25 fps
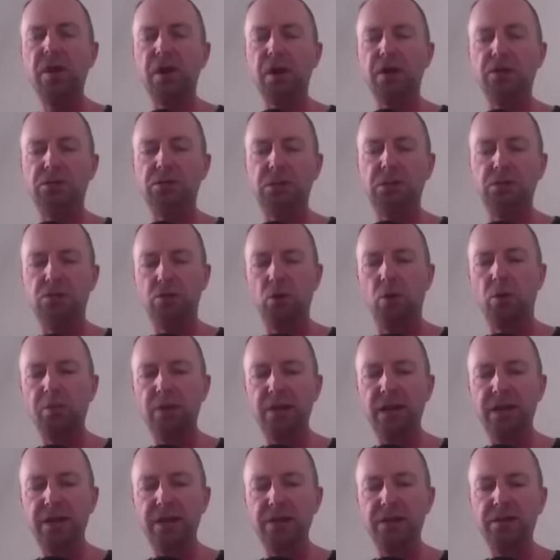and to
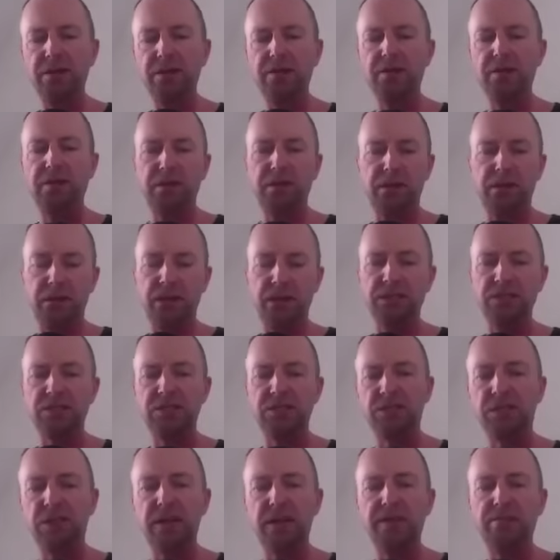dominate and
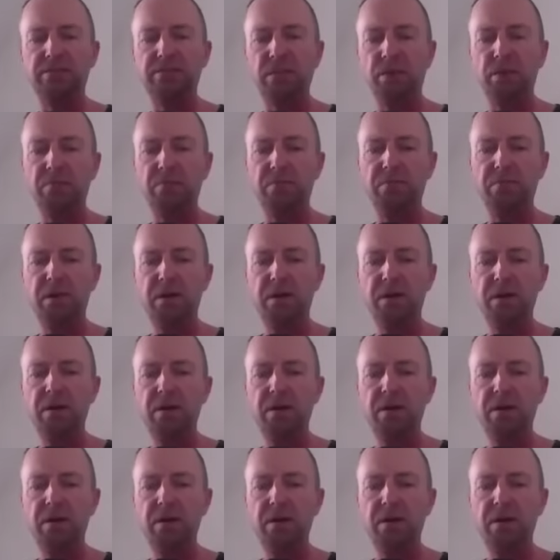enslave them,